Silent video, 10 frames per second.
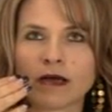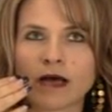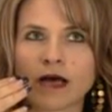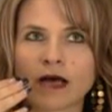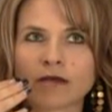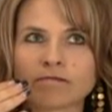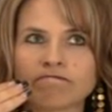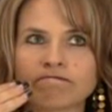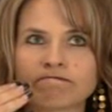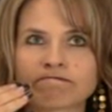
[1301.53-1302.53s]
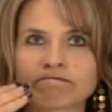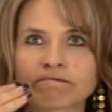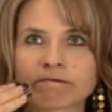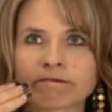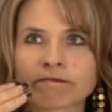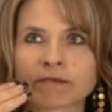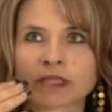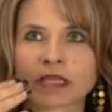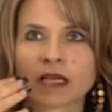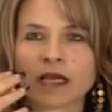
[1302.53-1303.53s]
um,
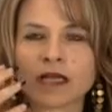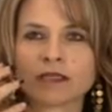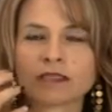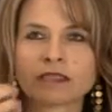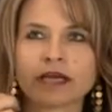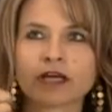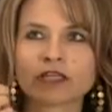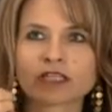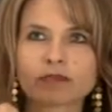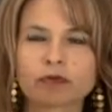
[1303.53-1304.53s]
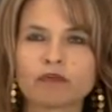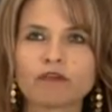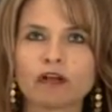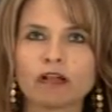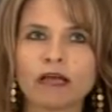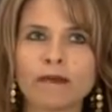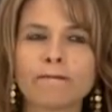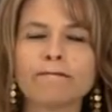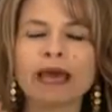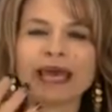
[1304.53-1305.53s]
does their disapproval
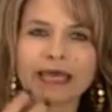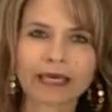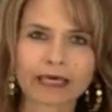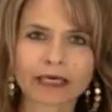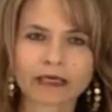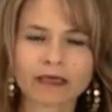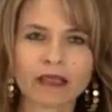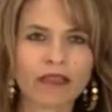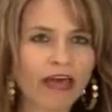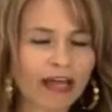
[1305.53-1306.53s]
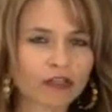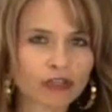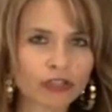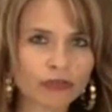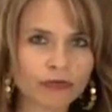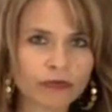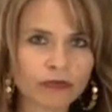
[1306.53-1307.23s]
make that true?